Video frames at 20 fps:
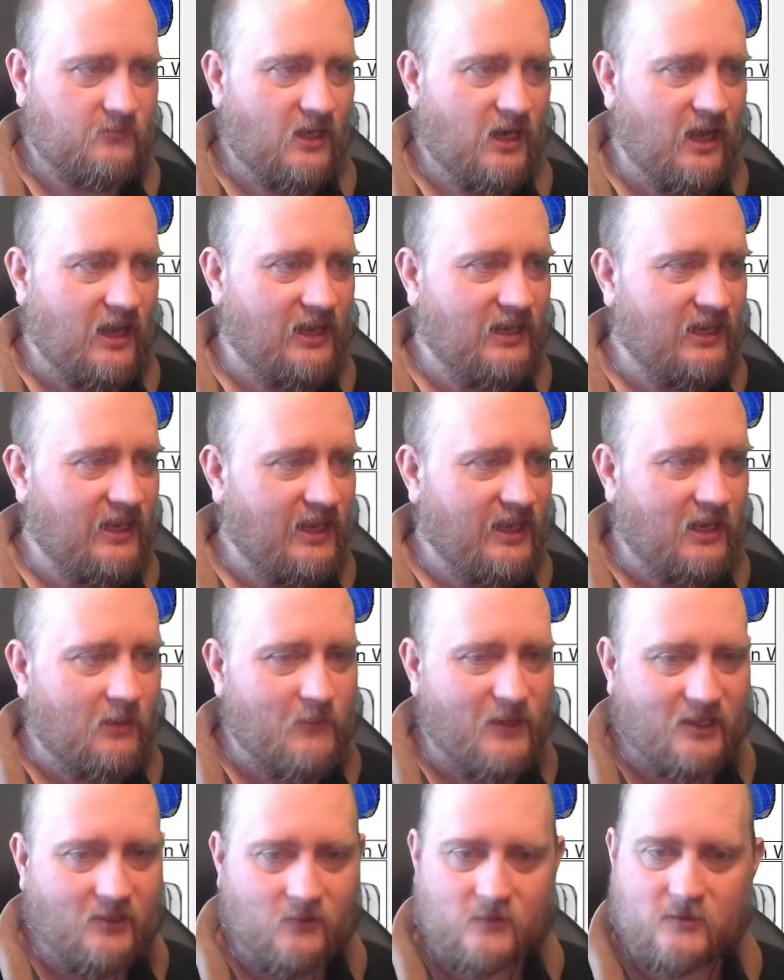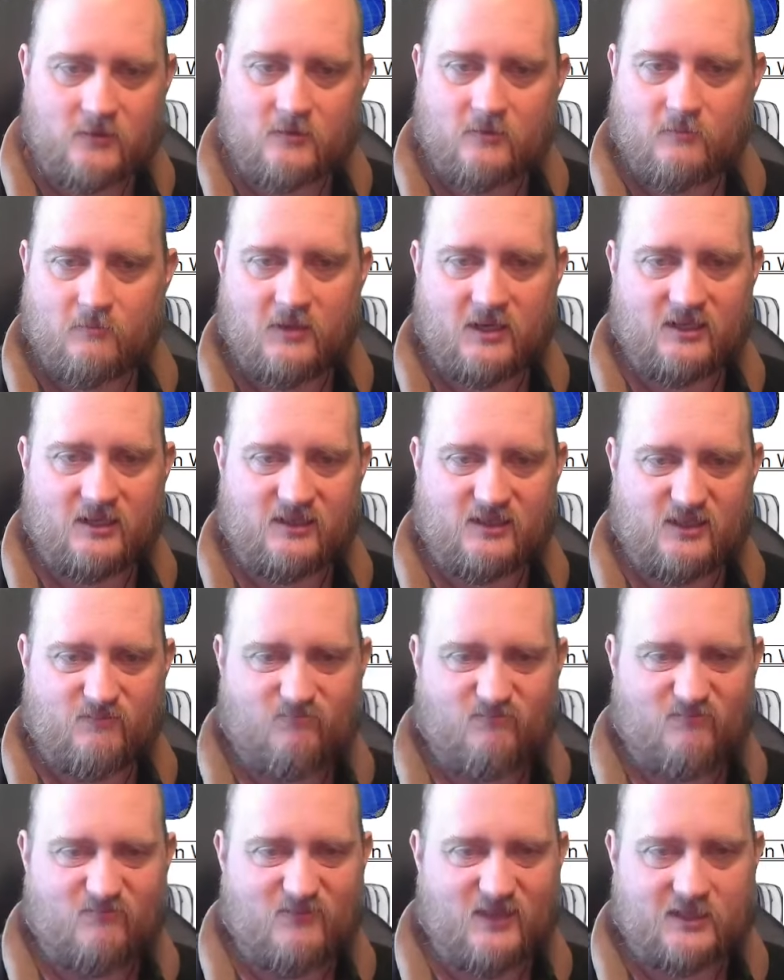a little bit, but
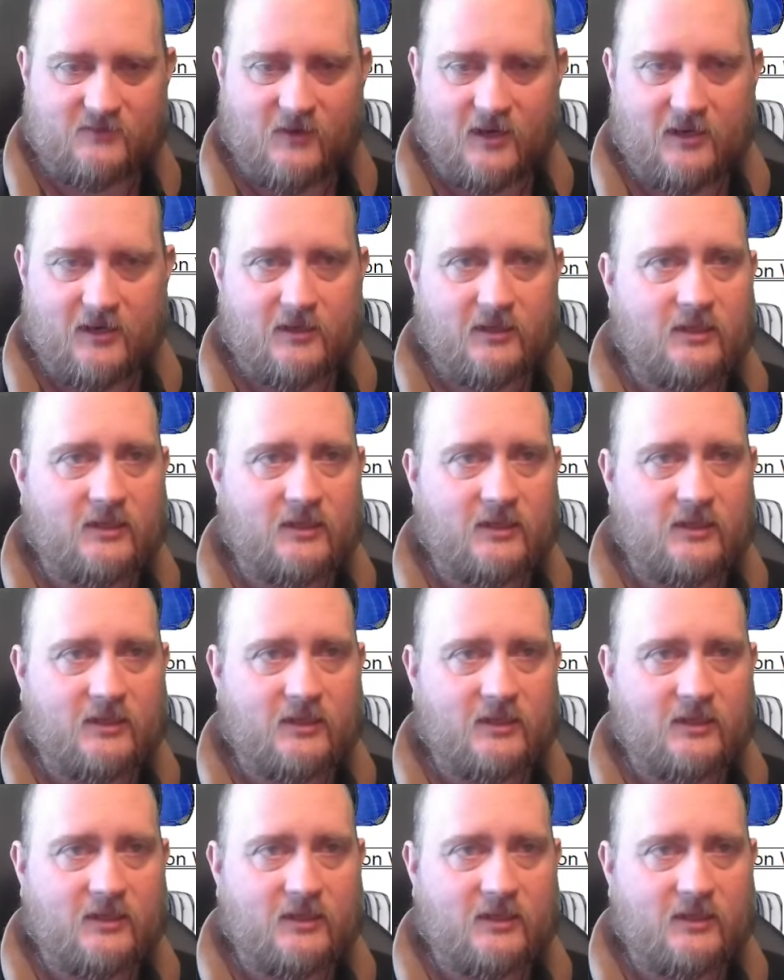that's fine.